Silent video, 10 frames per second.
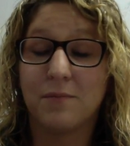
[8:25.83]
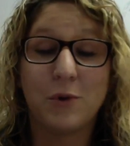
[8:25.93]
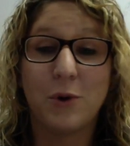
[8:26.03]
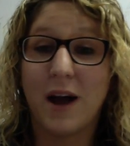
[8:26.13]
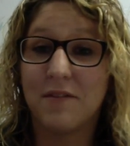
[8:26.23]

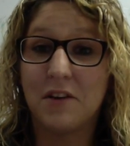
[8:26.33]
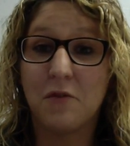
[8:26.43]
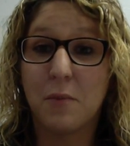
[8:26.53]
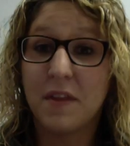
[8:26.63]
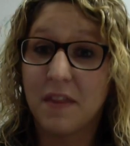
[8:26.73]
who haven't
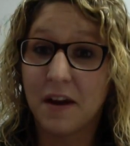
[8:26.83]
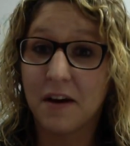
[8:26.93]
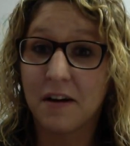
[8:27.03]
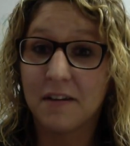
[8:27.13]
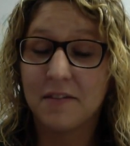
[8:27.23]
even been
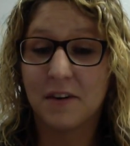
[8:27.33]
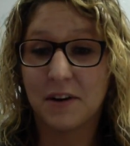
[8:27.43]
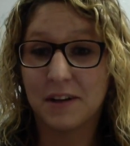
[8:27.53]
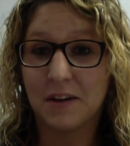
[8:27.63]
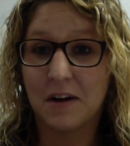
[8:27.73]
there
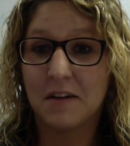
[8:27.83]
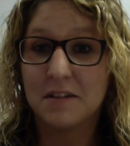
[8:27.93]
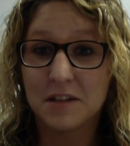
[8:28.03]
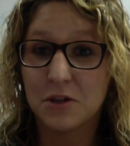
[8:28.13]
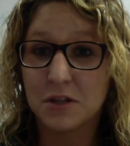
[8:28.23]
very long,
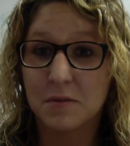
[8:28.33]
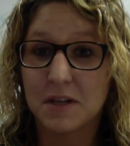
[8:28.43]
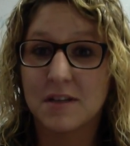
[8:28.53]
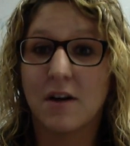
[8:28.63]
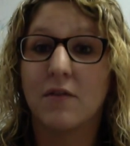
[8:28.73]
such as
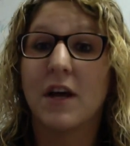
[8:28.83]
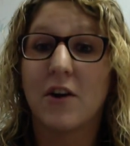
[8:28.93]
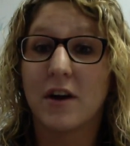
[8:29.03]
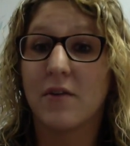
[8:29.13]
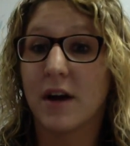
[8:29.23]
myself, can
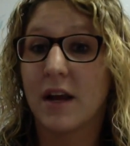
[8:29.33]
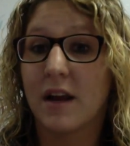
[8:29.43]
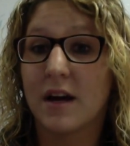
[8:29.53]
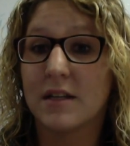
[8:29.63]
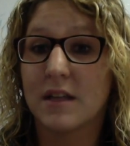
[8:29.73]
already
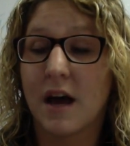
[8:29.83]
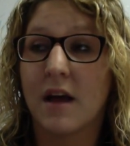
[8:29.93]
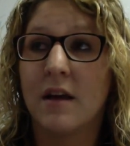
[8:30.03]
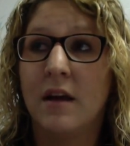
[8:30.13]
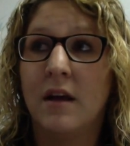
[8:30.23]
recognize
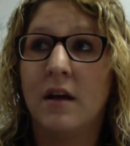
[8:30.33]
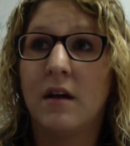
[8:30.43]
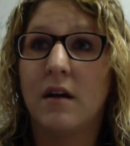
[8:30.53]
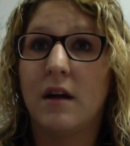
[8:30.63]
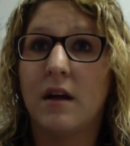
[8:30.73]
that
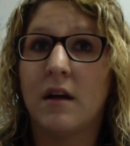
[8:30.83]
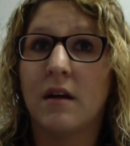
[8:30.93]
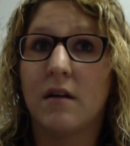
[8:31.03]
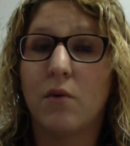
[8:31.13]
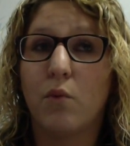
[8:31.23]

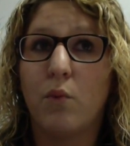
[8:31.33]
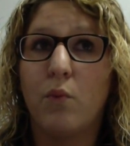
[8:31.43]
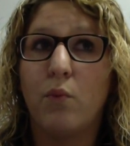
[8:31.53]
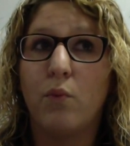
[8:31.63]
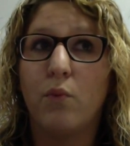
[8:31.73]

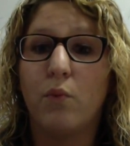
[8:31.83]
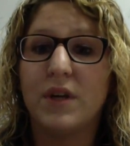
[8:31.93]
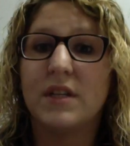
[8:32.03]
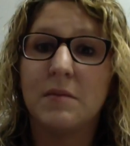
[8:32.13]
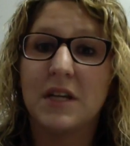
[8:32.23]
we
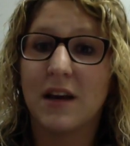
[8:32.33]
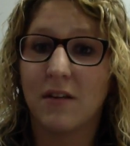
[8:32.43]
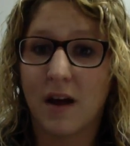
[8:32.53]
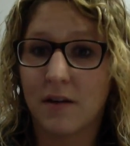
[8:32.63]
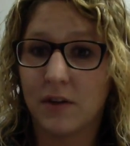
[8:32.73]
seem to get a
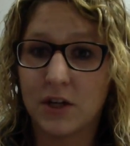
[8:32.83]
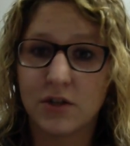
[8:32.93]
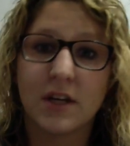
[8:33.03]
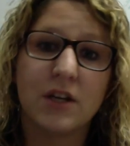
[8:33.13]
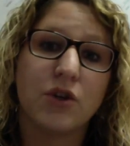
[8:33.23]
lot of
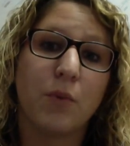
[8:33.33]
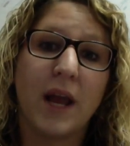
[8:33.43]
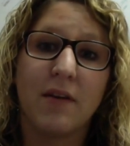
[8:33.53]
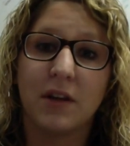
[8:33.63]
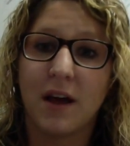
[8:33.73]
legislation, we
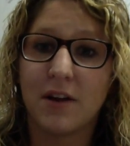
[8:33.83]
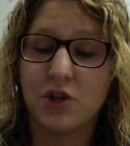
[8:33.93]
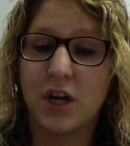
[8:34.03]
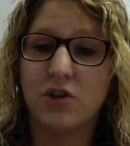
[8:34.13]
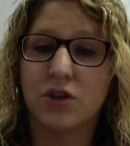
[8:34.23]
have a lot of
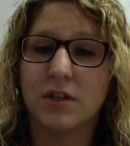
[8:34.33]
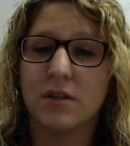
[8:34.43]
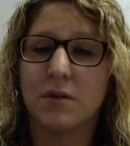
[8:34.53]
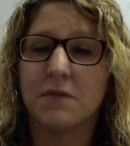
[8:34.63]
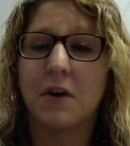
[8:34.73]
changes,
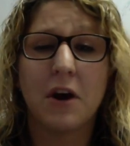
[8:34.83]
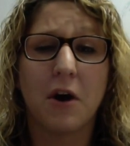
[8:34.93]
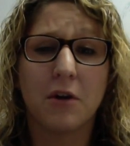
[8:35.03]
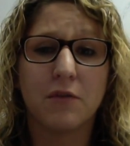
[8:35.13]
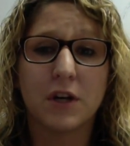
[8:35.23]
so it's very
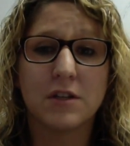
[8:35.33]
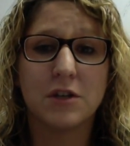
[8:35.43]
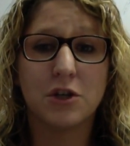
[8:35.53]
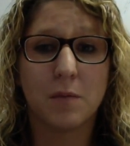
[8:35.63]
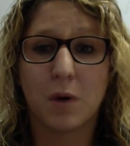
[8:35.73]
hard for us to
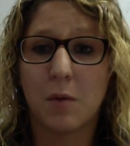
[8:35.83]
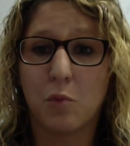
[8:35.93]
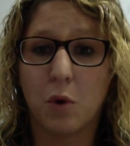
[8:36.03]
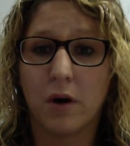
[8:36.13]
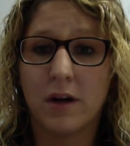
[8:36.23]
jump on
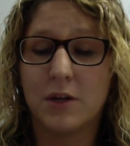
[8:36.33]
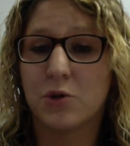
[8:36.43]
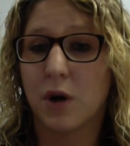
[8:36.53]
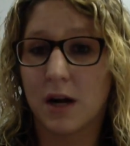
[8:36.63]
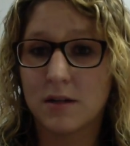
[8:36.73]
board and
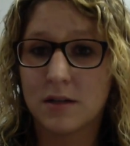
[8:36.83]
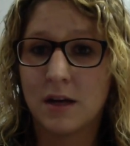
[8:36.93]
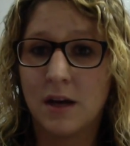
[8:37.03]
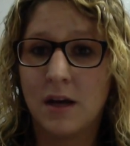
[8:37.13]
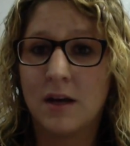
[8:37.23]
trust
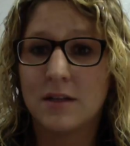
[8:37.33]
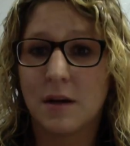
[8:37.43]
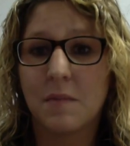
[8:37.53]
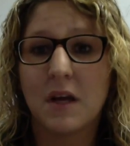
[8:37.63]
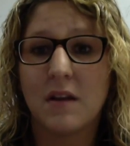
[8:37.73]

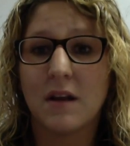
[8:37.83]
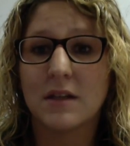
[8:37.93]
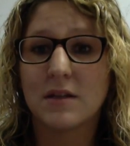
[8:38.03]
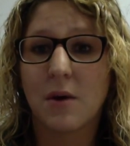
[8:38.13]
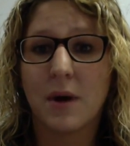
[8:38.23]
something
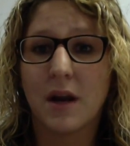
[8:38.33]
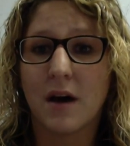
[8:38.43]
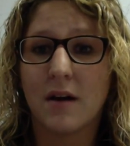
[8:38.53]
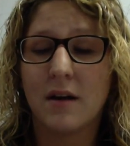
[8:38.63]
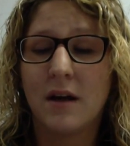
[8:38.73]
that's going
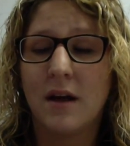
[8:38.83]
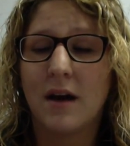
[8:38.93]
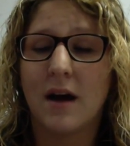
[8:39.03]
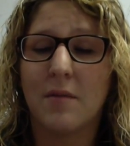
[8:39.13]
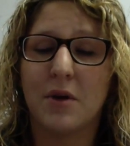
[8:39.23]
on,
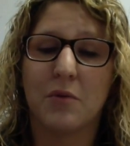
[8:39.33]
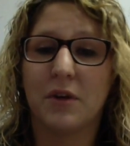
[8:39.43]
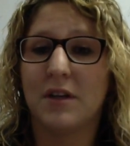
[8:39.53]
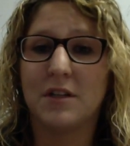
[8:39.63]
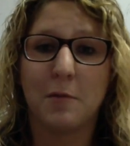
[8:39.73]
and
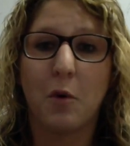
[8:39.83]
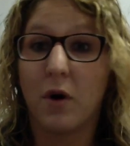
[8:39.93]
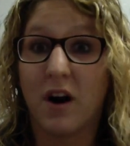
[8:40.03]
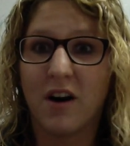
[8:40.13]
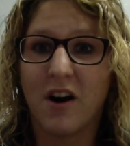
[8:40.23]
really to pour
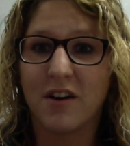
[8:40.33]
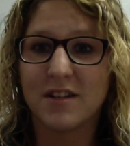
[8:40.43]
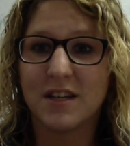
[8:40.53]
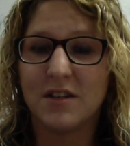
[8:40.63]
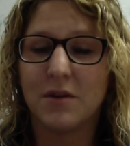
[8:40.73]
our
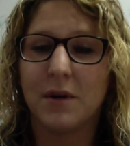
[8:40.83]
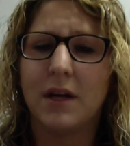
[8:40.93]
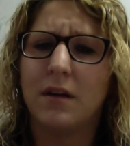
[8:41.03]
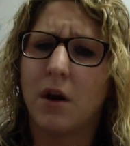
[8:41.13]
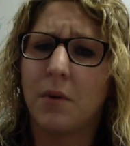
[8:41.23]
hearts into
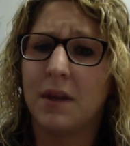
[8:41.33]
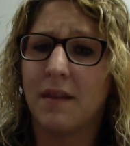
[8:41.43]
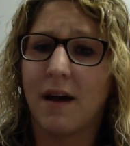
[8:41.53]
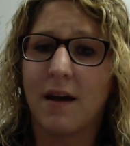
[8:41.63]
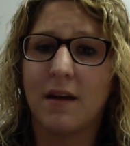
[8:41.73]
it, knowing
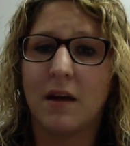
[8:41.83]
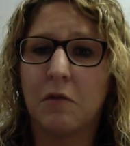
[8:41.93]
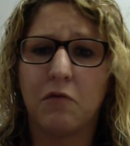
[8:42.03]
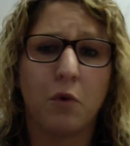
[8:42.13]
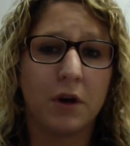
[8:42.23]
that in
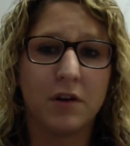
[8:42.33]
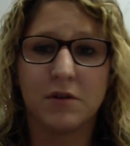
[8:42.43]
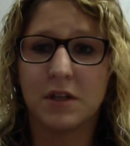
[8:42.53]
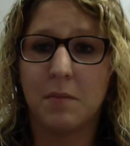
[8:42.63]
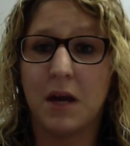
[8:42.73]
4
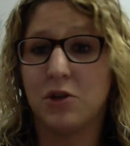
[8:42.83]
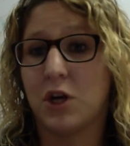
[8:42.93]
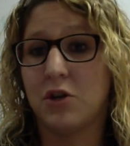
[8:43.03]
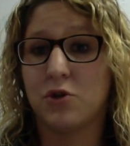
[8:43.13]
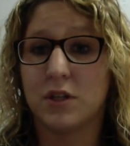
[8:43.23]
years it may
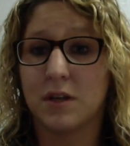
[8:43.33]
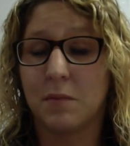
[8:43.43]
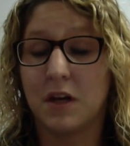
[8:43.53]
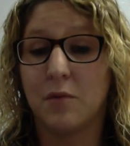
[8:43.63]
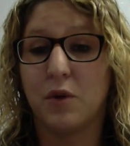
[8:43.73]
change to
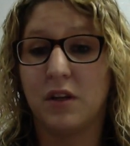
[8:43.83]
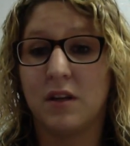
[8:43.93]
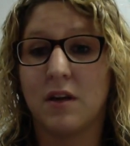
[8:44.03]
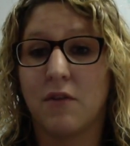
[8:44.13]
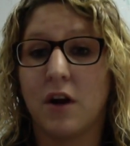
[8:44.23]
something completely
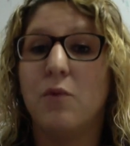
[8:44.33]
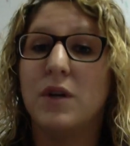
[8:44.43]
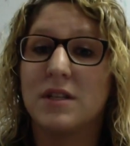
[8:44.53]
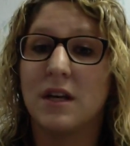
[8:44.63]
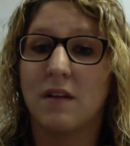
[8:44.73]
different. We
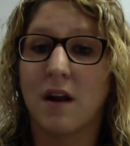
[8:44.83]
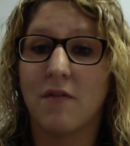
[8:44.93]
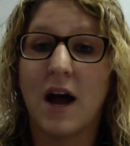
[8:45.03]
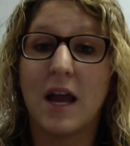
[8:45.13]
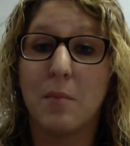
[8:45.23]
see a lot of
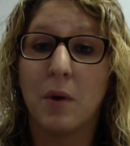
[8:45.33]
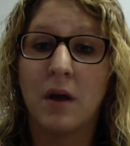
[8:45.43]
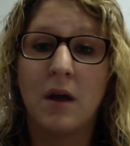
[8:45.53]
hype.